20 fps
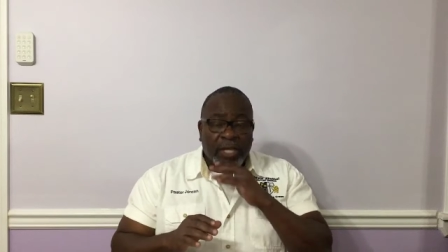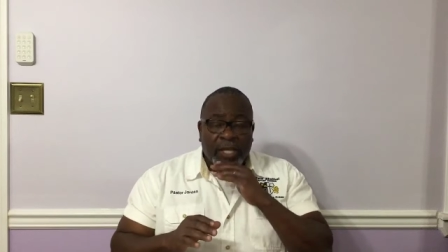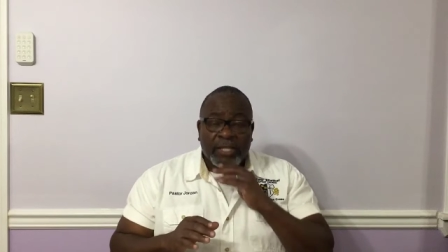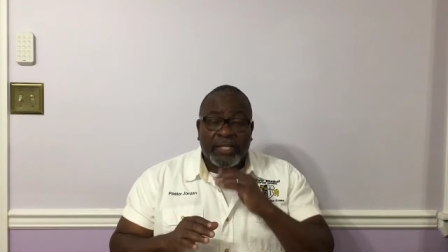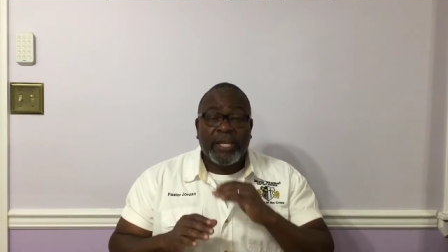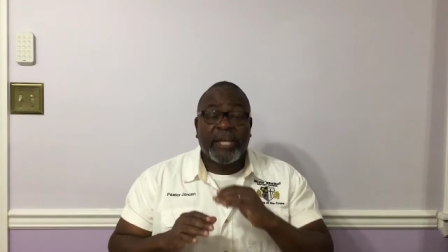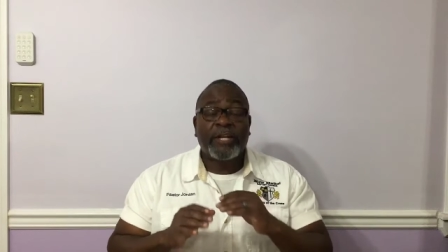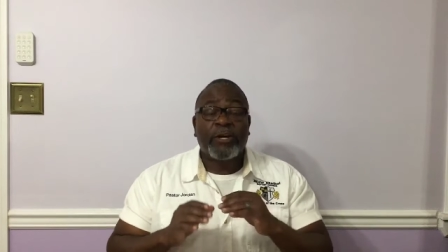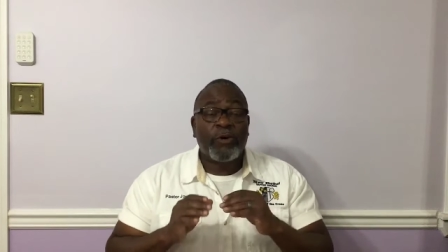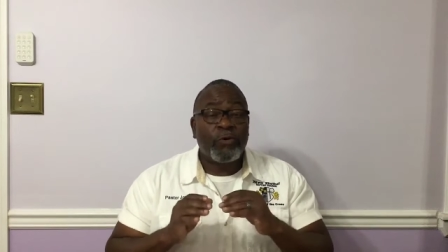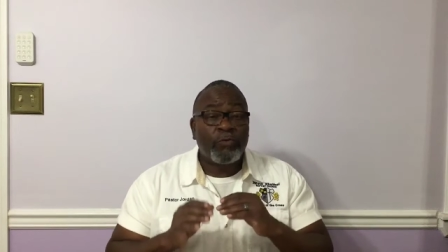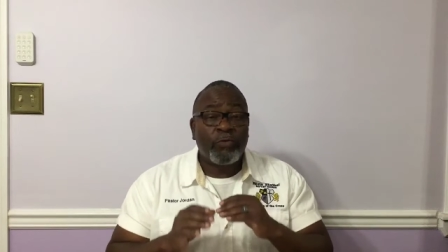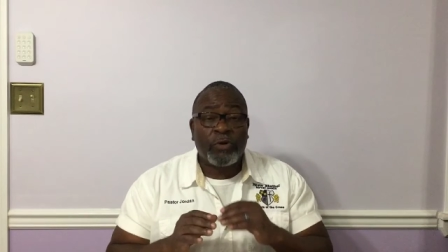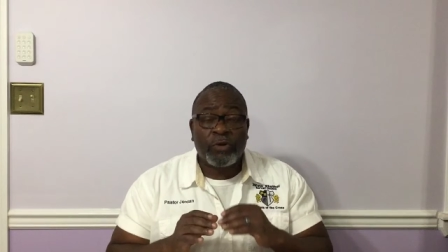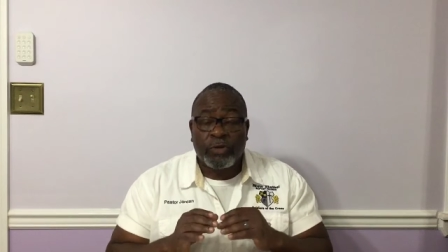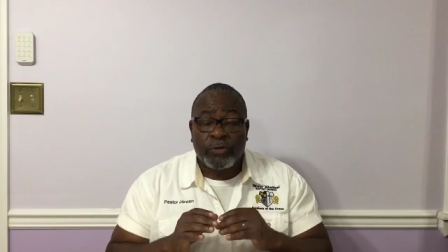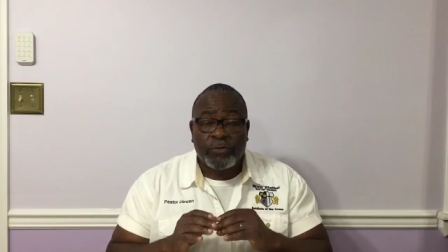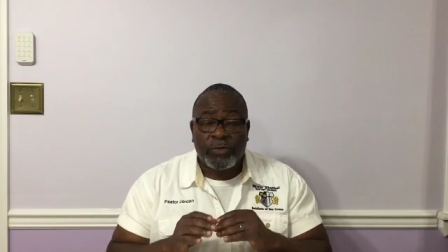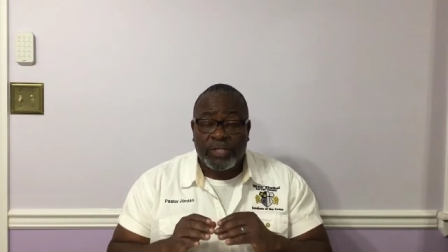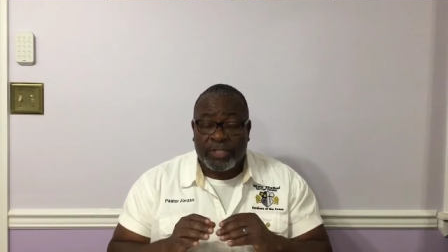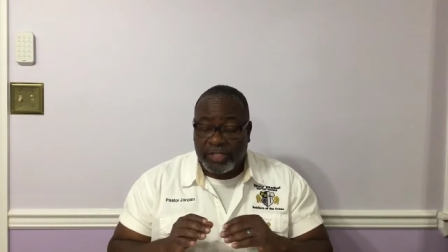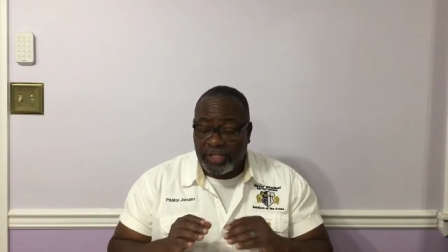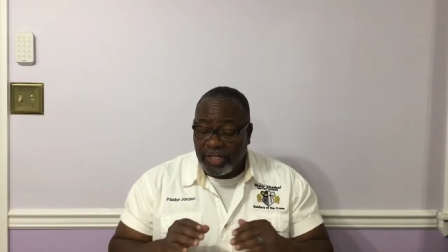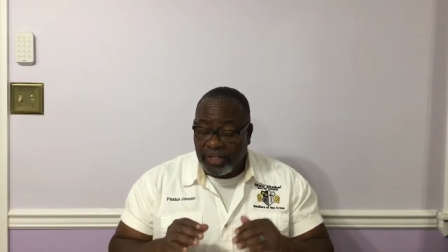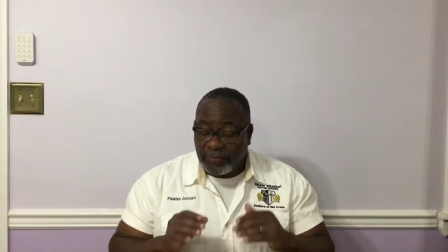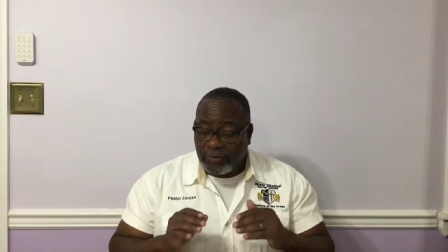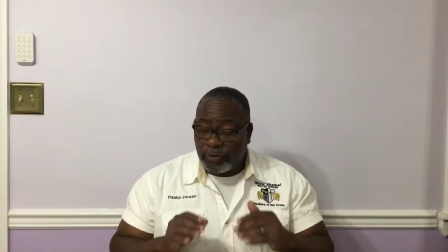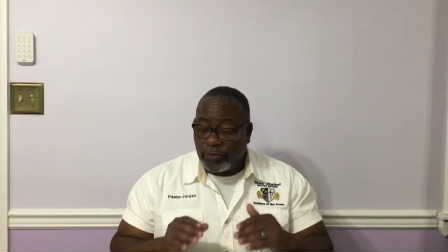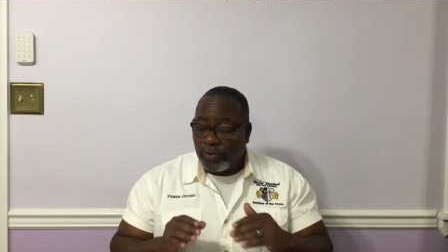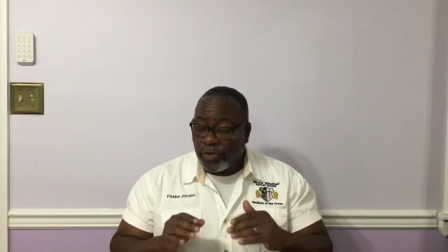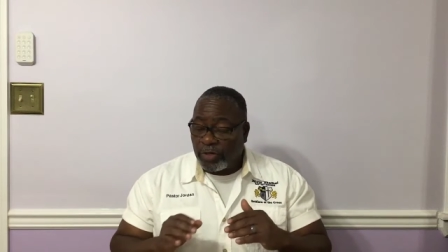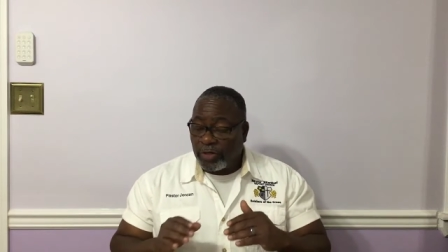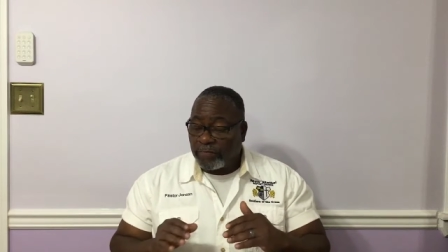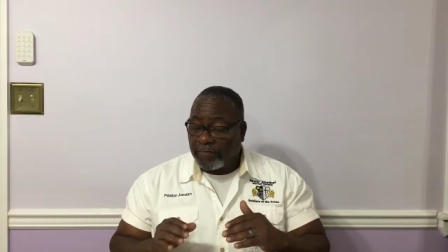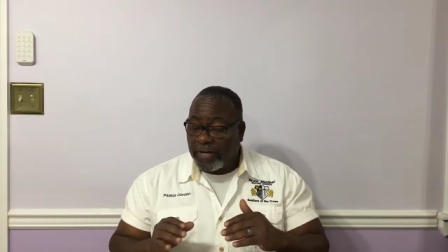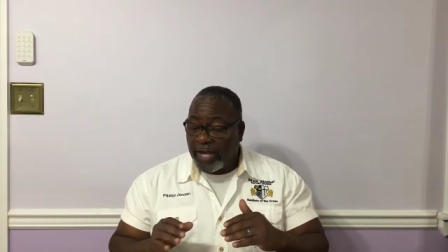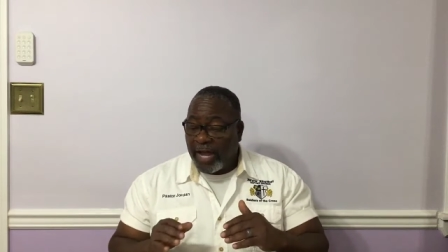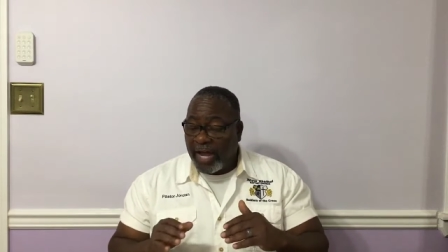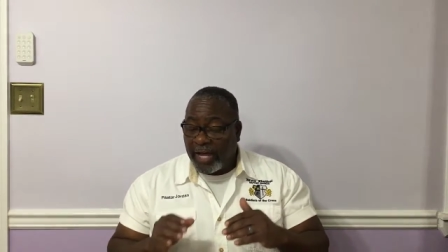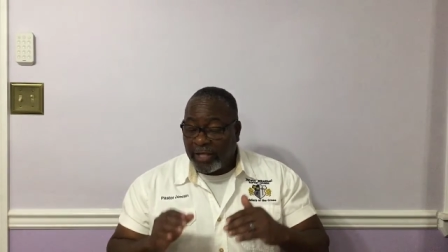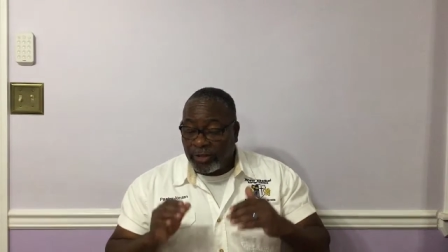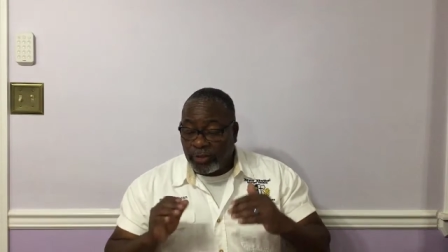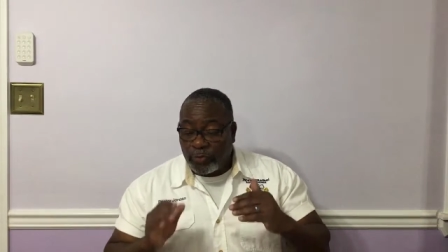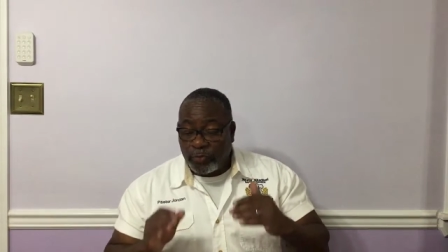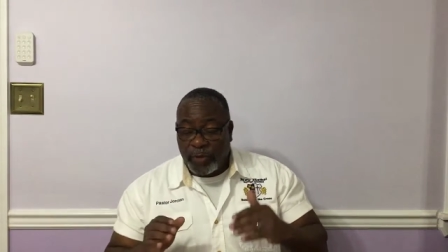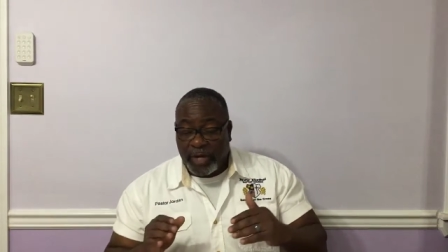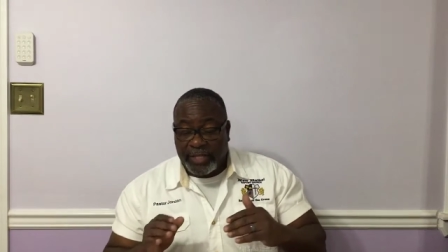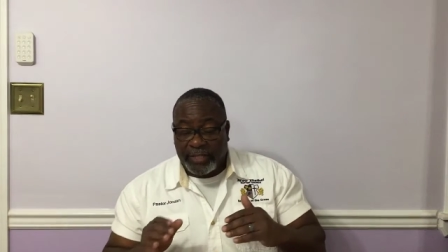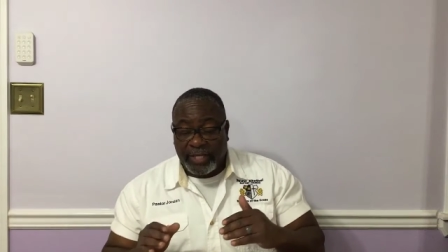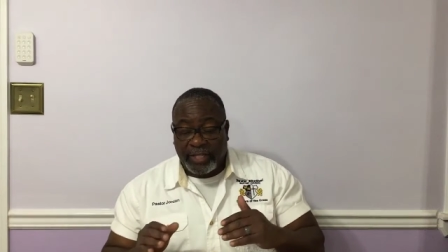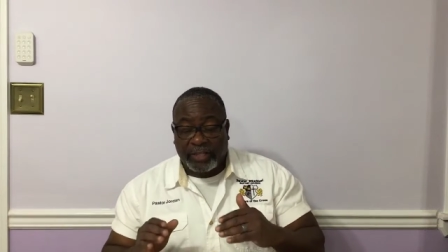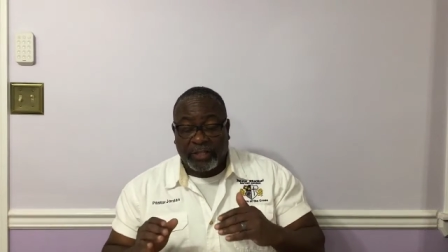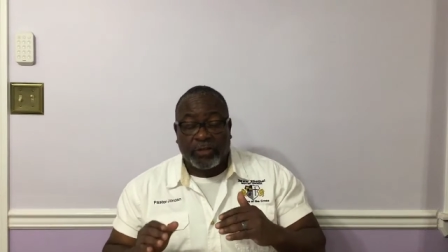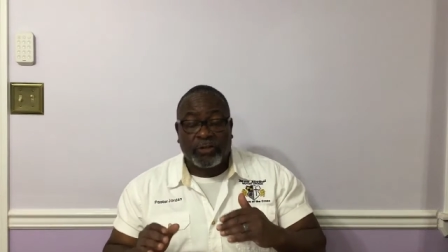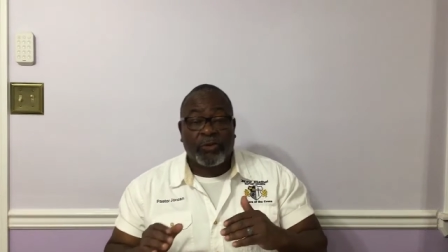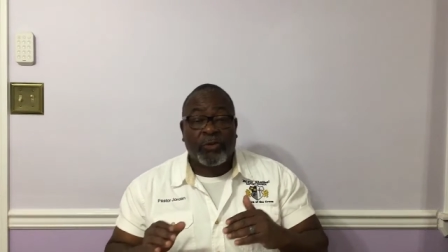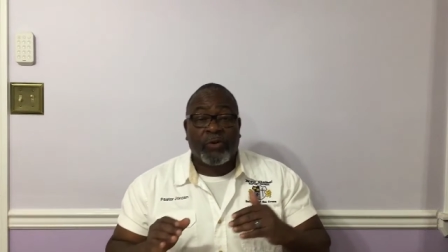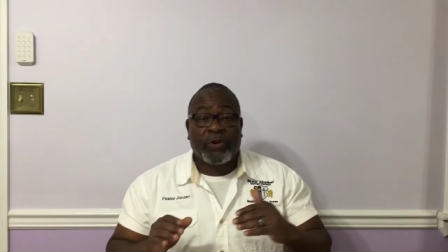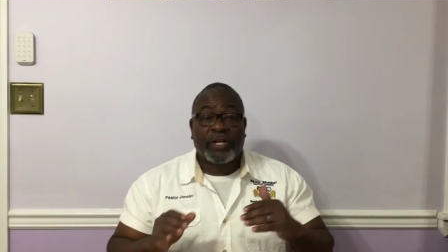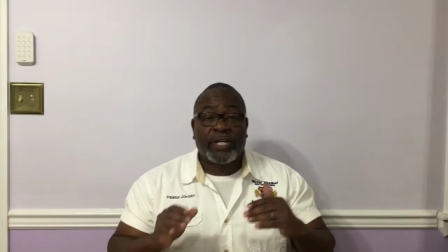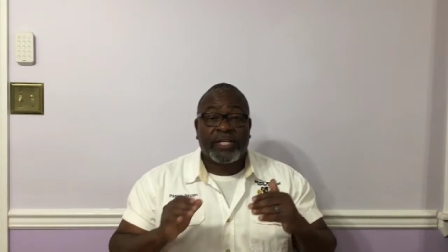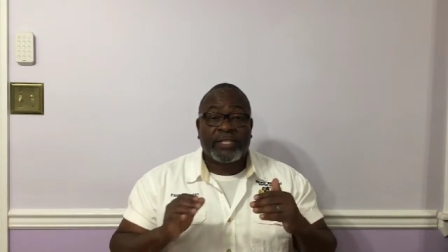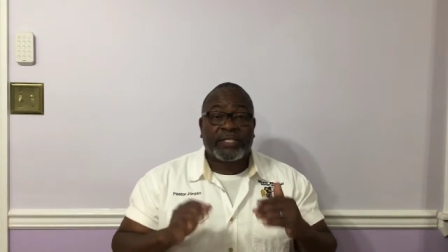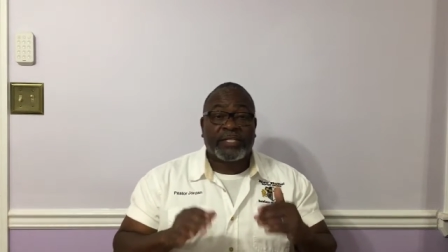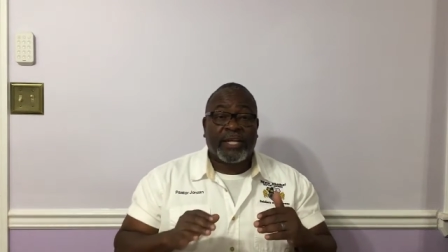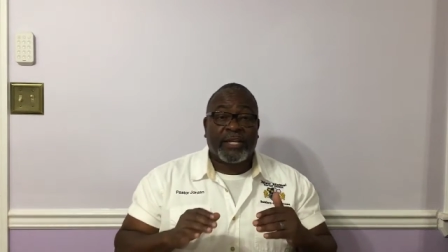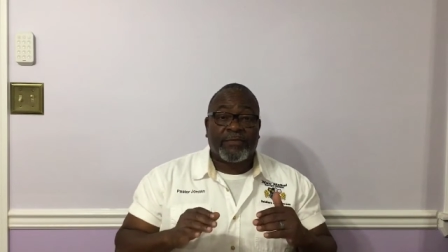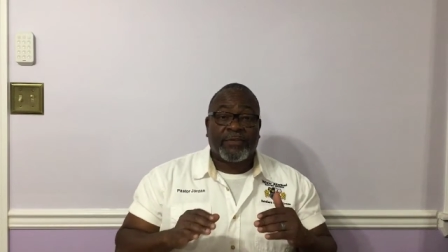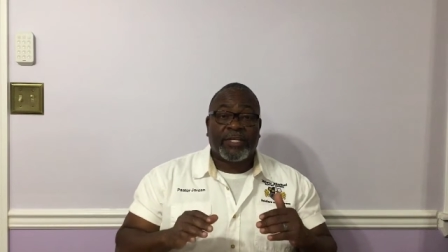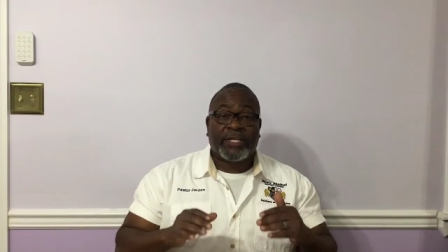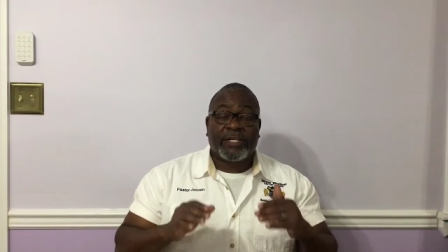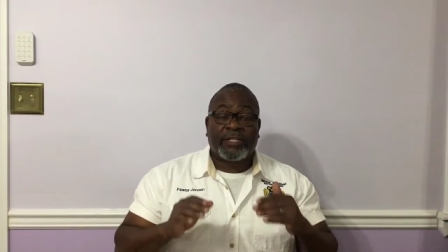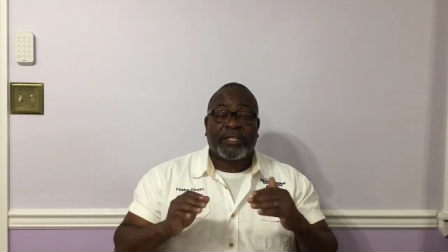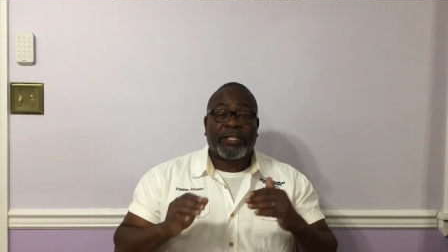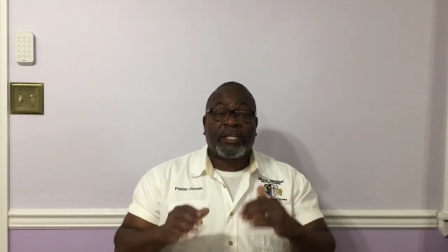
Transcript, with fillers: they don't want to receive the word of God the way that the Lord has given it.